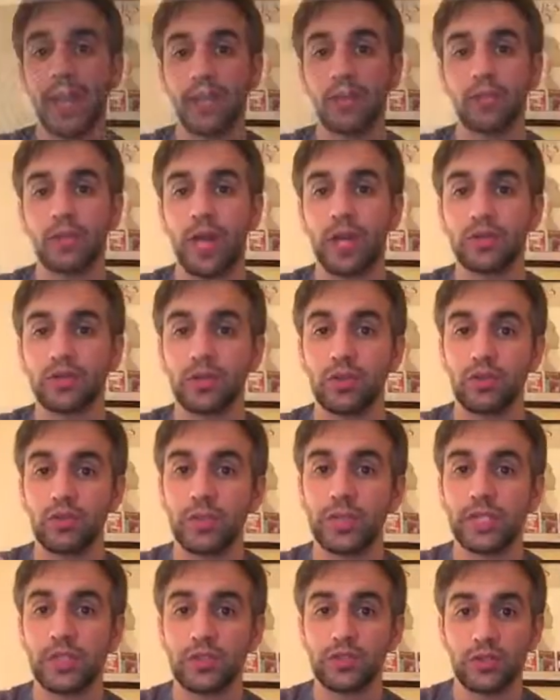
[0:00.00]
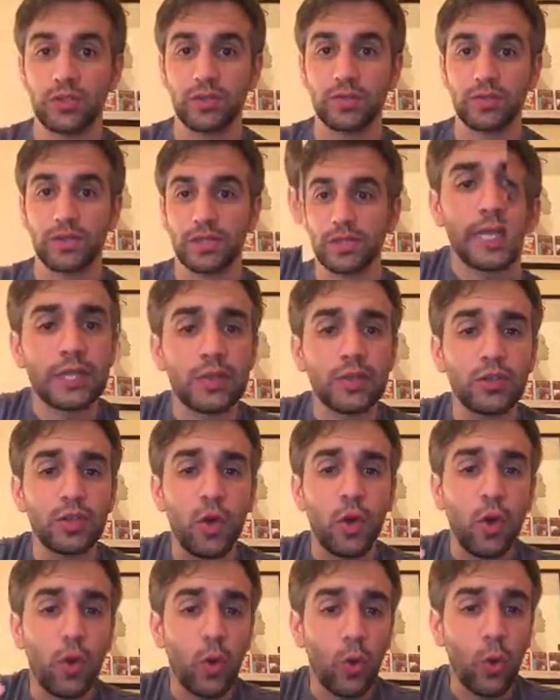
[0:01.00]
back around your 3D surface. I
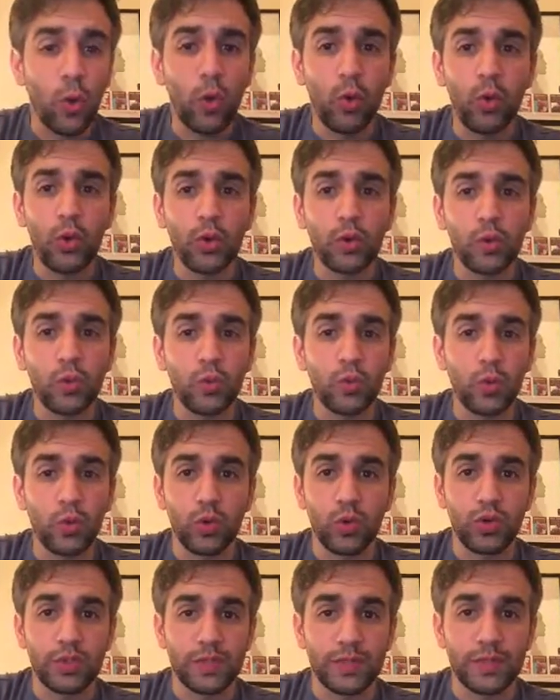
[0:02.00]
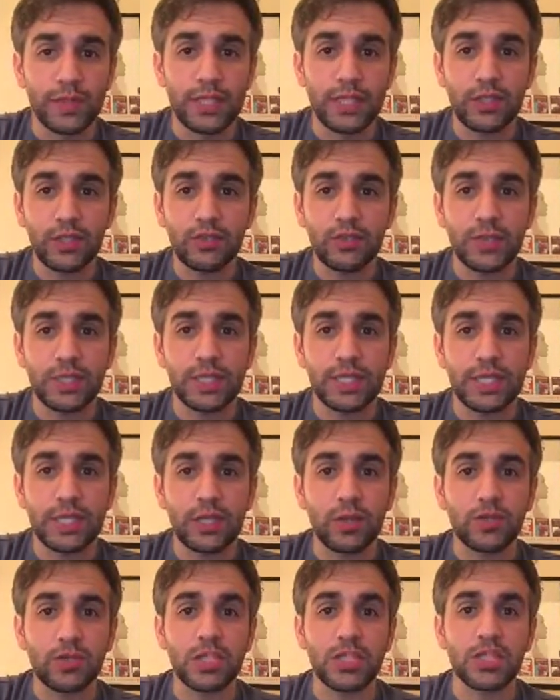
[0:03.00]
learned a whole world of industry
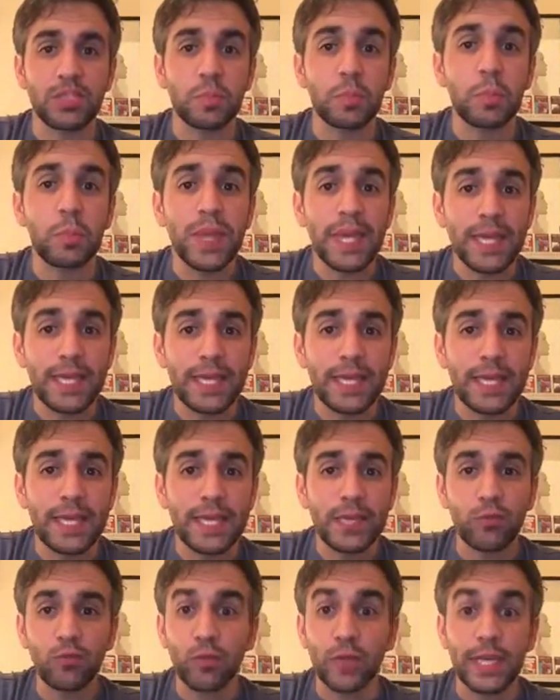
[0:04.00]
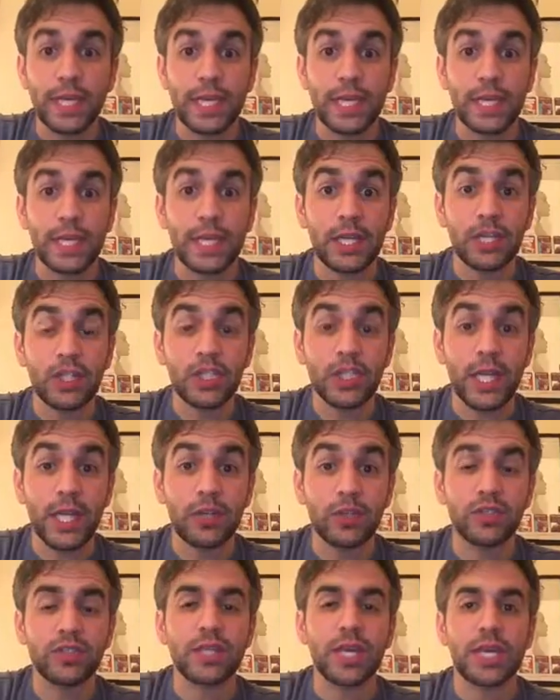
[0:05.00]
lingo such as baking, rigging, and
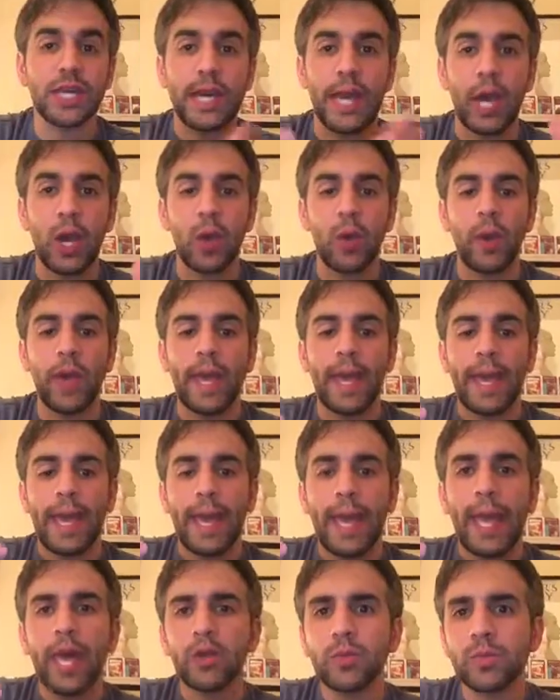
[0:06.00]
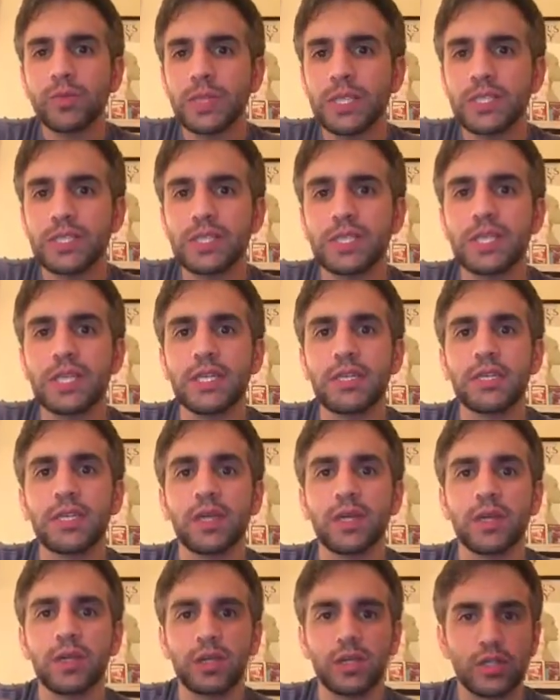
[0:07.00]
shaders that now help me see
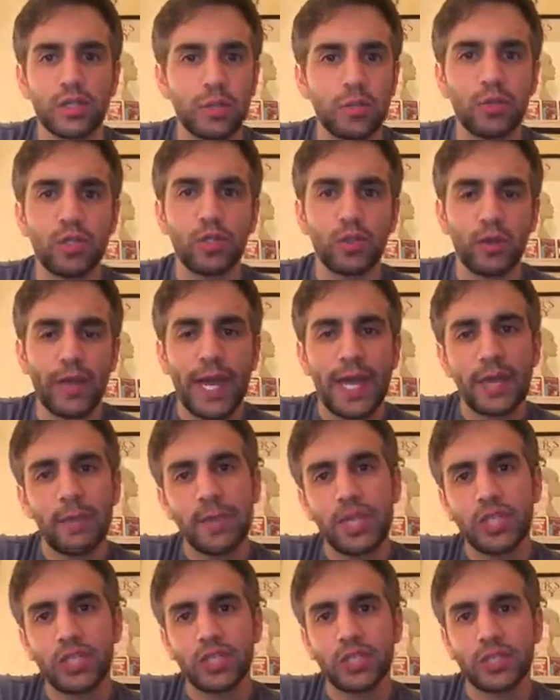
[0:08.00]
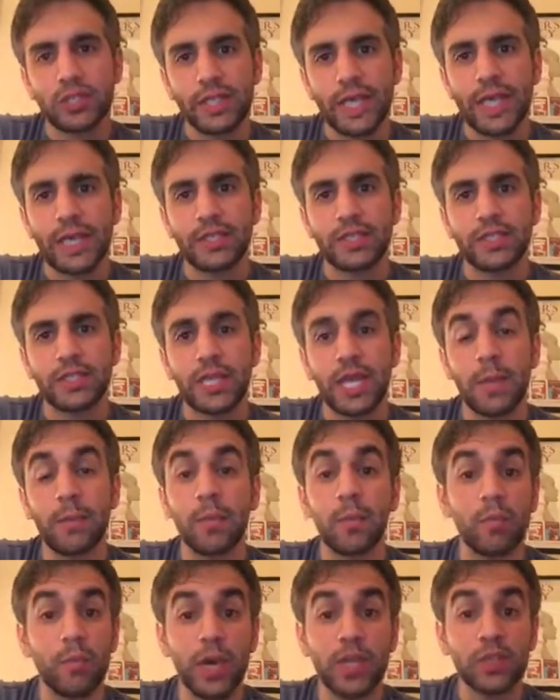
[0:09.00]
the computer animation
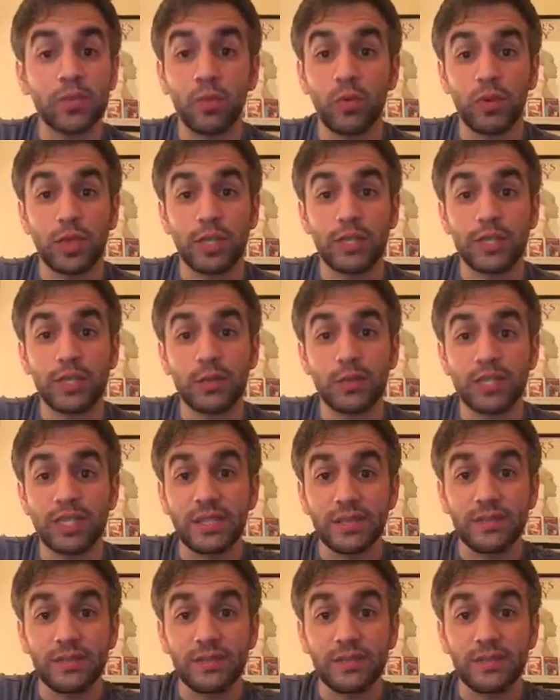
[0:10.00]
landscape much more clearly